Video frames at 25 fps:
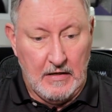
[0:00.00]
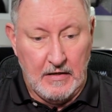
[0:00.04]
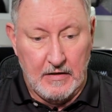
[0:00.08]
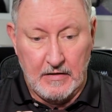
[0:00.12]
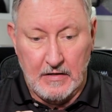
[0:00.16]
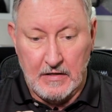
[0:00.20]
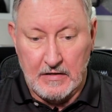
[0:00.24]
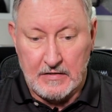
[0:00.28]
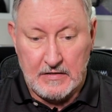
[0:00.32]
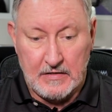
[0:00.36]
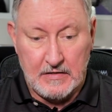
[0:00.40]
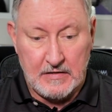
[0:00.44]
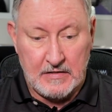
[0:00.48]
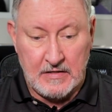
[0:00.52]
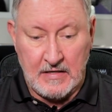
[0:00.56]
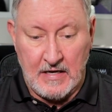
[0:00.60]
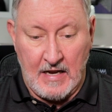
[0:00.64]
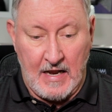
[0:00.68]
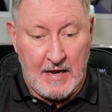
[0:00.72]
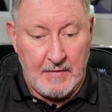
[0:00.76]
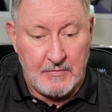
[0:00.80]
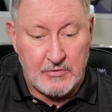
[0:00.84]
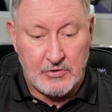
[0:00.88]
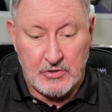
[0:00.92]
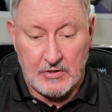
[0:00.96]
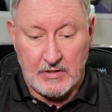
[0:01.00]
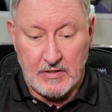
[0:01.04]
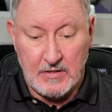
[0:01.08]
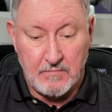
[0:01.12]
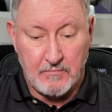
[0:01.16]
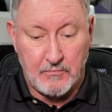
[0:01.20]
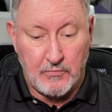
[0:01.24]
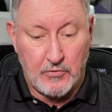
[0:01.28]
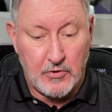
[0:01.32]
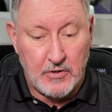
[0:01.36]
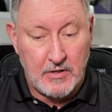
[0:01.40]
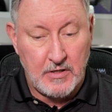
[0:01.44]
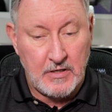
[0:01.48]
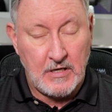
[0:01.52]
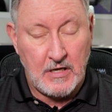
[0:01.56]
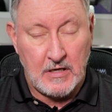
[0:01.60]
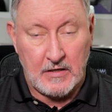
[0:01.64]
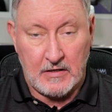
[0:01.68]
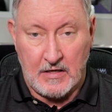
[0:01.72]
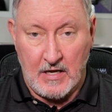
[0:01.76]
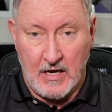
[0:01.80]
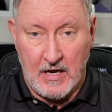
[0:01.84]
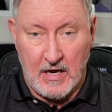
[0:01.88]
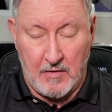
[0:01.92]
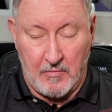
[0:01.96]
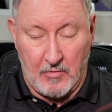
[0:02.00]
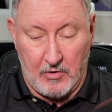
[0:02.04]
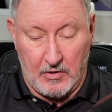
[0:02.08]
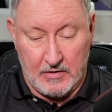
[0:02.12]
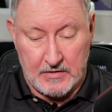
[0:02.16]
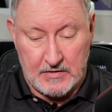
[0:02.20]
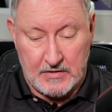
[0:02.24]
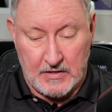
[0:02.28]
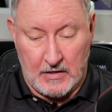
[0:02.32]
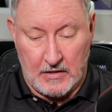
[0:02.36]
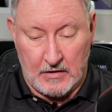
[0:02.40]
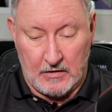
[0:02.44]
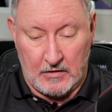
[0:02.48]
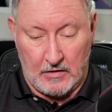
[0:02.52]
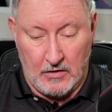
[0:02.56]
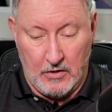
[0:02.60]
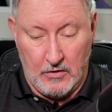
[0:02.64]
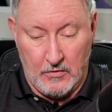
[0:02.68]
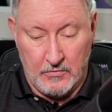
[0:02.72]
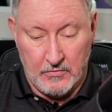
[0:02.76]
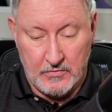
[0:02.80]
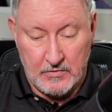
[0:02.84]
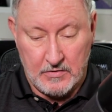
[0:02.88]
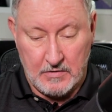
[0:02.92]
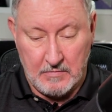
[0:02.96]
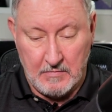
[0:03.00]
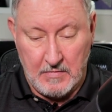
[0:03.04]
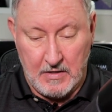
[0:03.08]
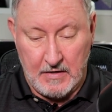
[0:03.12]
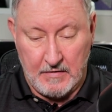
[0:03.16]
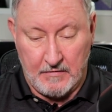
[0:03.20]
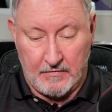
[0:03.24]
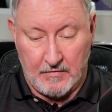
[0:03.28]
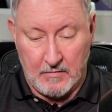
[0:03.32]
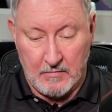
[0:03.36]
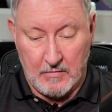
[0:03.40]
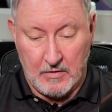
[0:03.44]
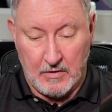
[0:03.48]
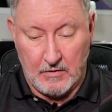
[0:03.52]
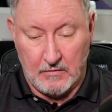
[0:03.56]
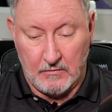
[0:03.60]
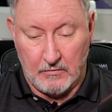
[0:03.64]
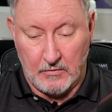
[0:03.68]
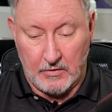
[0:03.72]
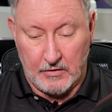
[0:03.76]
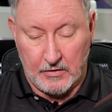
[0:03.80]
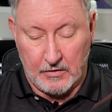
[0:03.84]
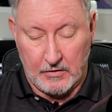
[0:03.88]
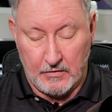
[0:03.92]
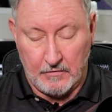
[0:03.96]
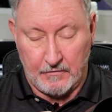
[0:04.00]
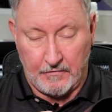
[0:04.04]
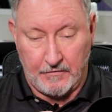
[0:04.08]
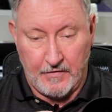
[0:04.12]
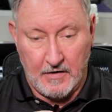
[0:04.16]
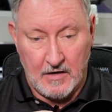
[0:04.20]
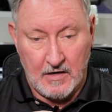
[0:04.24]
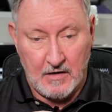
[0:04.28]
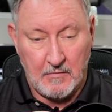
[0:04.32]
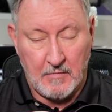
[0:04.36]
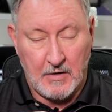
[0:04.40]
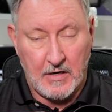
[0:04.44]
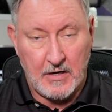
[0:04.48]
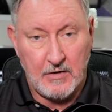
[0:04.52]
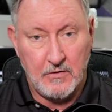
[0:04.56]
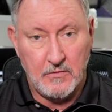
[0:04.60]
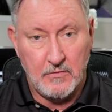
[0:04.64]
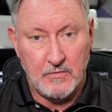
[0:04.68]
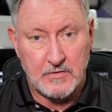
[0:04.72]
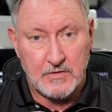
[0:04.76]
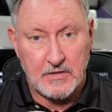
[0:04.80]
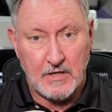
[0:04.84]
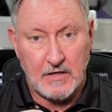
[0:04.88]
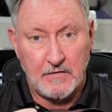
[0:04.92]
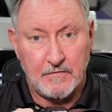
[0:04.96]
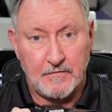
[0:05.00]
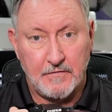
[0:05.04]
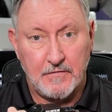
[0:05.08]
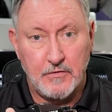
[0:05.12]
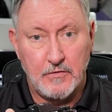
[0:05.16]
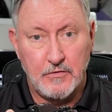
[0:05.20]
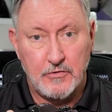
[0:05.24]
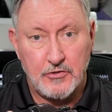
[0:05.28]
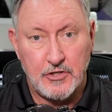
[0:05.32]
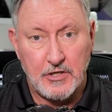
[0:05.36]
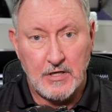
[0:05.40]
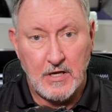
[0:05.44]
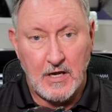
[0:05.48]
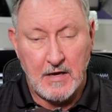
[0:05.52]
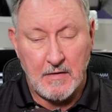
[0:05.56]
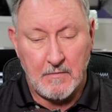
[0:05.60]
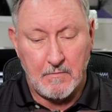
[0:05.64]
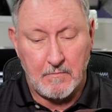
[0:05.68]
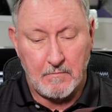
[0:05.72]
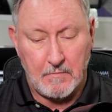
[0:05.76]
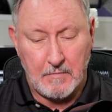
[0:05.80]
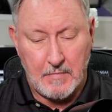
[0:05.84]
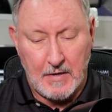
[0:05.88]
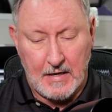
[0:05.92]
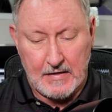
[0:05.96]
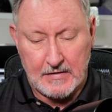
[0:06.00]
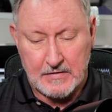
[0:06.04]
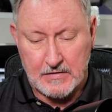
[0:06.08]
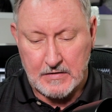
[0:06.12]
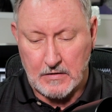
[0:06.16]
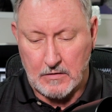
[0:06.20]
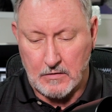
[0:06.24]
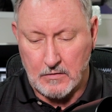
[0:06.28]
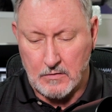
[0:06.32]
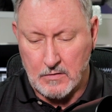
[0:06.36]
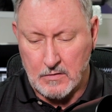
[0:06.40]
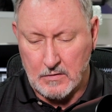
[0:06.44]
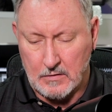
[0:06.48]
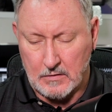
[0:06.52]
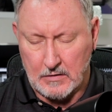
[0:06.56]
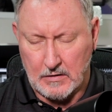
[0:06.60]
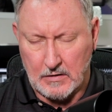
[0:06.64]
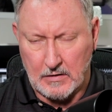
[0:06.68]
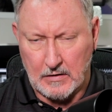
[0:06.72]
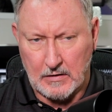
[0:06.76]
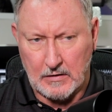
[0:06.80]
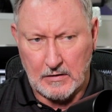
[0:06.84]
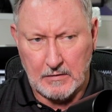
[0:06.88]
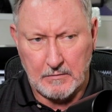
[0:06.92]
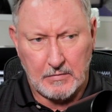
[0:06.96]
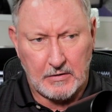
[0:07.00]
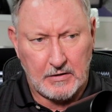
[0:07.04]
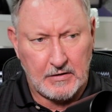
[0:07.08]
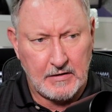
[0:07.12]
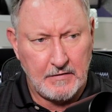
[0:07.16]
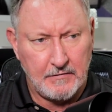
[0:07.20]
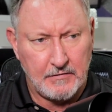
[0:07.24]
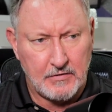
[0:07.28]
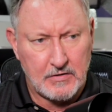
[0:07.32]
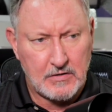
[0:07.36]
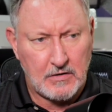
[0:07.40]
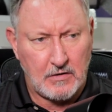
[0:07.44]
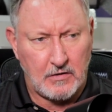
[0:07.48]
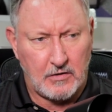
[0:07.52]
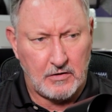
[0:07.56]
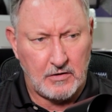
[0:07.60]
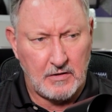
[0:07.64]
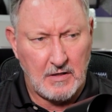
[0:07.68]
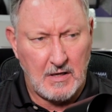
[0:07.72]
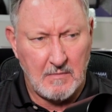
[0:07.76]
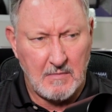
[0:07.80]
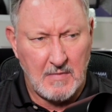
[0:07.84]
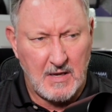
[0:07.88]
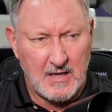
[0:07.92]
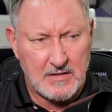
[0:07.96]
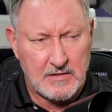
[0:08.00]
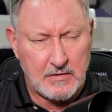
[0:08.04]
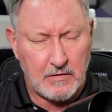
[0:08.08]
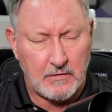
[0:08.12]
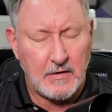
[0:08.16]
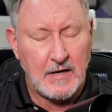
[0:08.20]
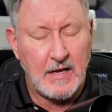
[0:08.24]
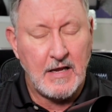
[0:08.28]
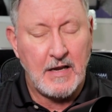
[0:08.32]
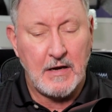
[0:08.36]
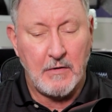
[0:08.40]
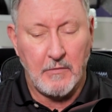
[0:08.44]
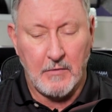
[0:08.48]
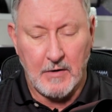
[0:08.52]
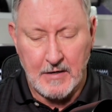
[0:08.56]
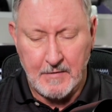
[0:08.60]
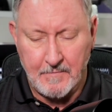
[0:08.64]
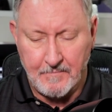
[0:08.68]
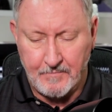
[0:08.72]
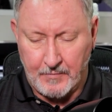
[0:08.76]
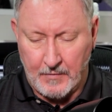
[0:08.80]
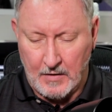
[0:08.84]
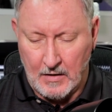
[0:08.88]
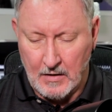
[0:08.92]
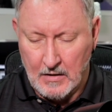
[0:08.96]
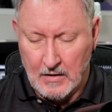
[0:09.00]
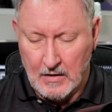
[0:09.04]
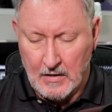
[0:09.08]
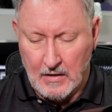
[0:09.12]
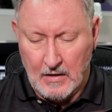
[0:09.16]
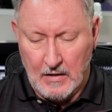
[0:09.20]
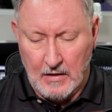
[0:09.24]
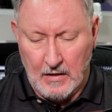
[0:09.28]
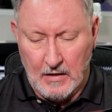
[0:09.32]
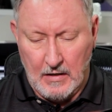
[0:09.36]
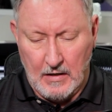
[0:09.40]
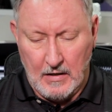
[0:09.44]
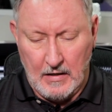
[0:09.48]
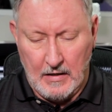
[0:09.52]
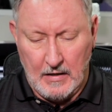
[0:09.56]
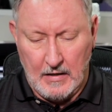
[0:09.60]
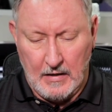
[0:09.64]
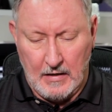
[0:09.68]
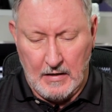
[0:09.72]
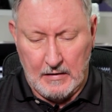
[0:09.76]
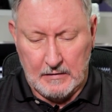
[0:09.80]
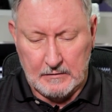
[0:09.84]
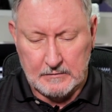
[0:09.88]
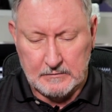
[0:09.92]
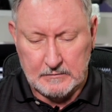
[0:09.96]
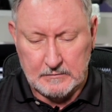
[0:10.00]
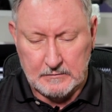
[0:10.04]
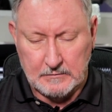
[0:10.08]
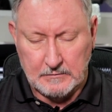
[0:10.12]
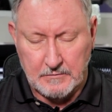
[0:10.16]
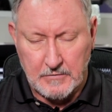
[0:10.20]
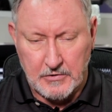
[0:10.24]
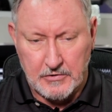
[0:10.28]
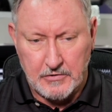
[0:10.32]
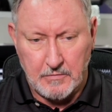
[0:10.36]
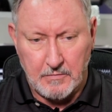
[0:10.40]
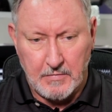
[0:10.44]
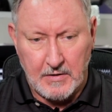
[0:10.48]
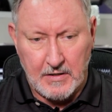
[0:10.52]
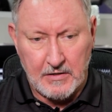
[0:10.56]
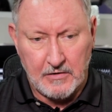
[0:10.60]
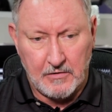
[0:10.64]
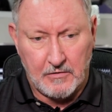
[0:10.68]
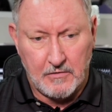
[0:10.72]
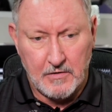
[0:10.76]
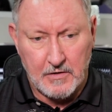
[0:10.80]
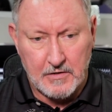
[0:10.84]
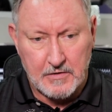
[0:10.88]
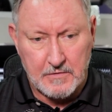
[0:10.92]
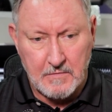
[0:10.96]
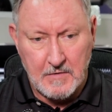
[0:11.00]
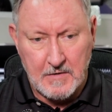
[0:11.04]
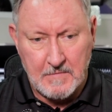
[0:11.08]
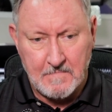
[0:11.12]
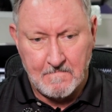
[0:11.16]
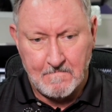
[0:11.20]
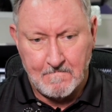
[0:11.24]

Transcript: This is an absolutely brilliant camera. It's on loan to me from a really good friend of mine who is a Fuji ambassador. I believe it's called Ambassador. Anyway, Mr. Ben Chrisman